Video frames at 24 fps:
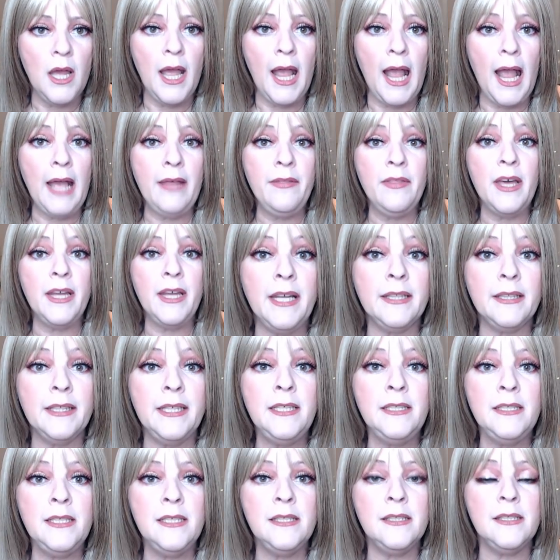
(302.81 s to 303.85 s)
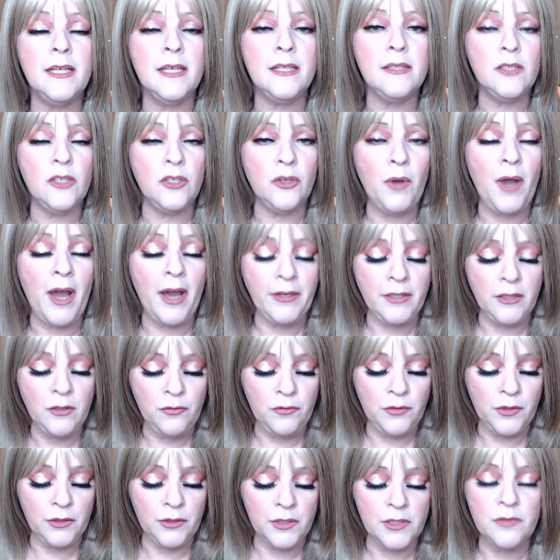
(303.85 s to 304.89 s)
And then least he says, you know, how do you
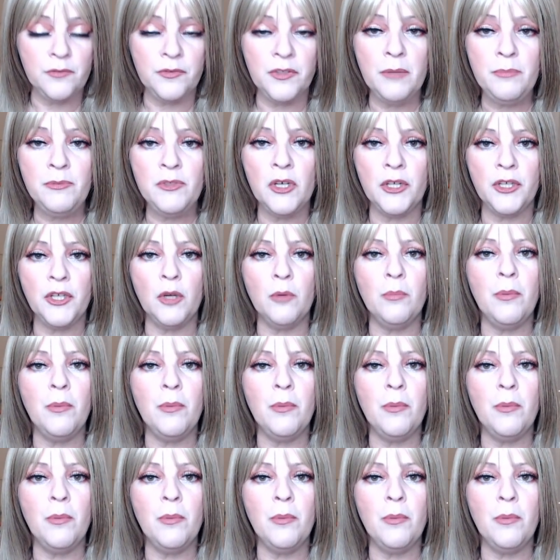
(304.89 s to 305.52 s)
feel? It's flipped on you.